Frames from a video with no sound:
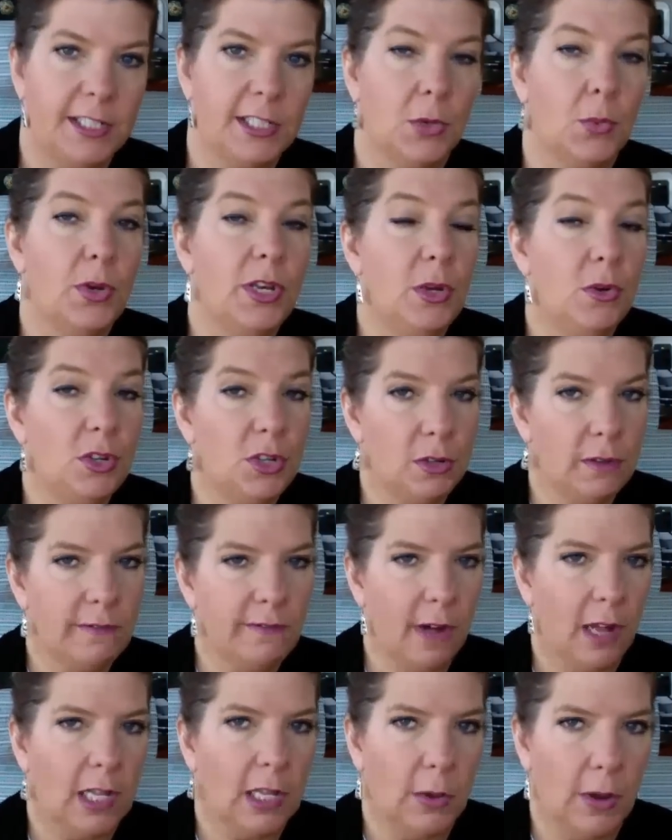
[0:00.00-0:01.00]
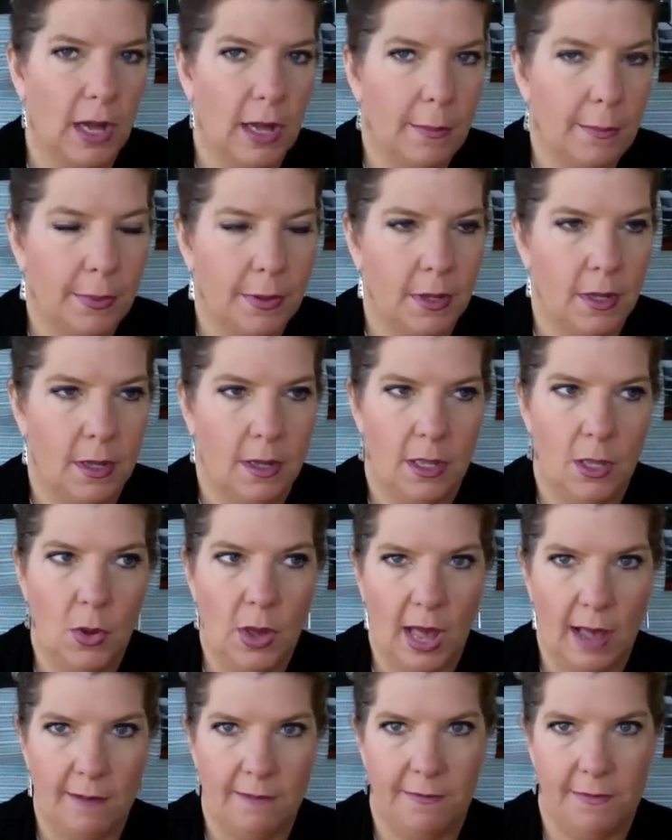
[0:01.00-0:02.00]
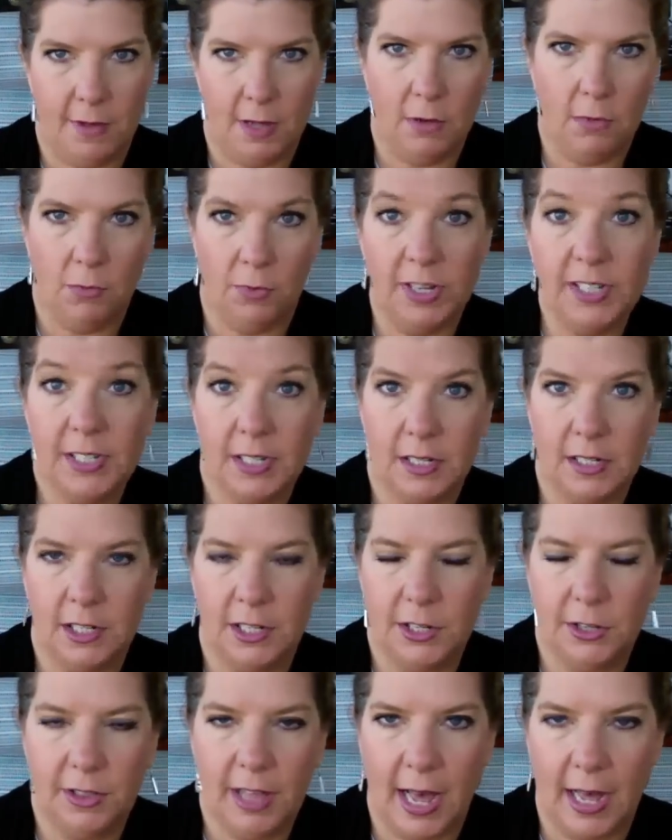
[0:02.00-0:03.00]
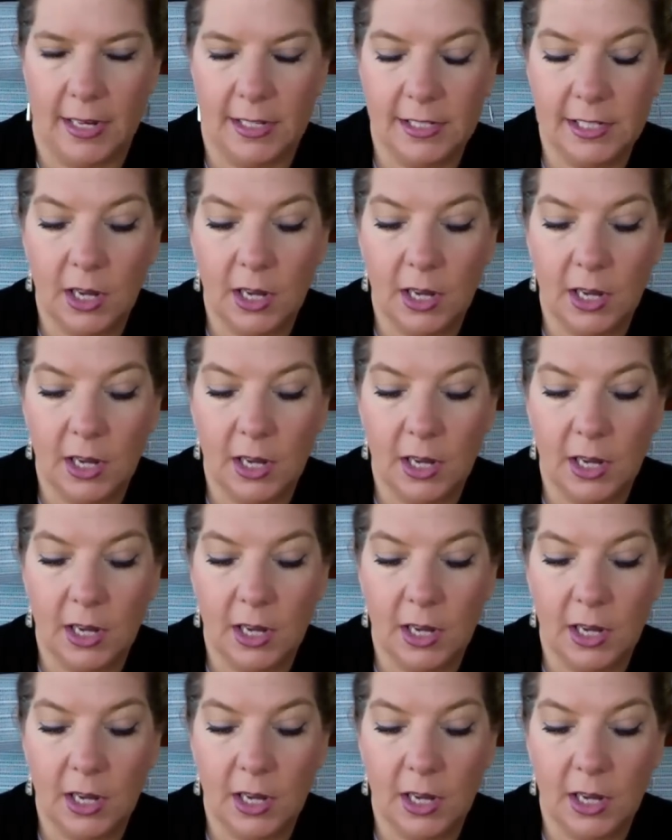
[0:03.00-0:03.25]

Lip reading: So when you do follow up, you have a reason to do that.